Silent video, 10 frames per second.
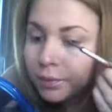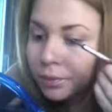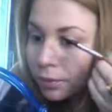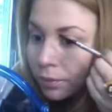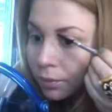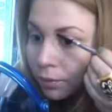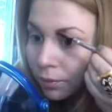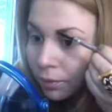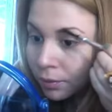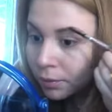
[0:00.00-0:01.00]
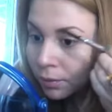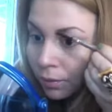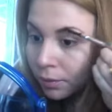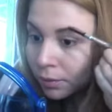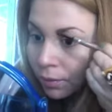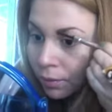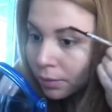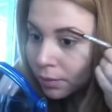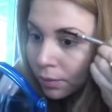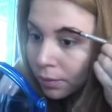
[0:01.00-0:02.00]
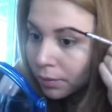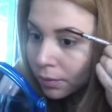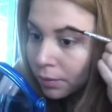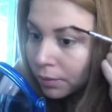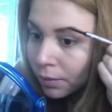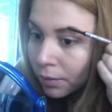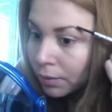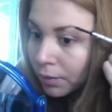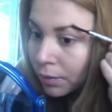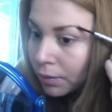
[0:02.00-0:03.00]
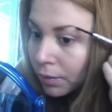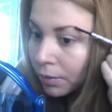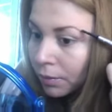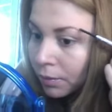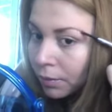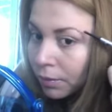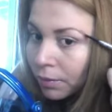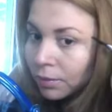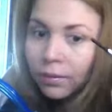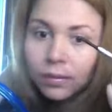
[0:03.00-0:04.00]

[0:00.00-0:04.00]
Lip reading: Nobody speaks.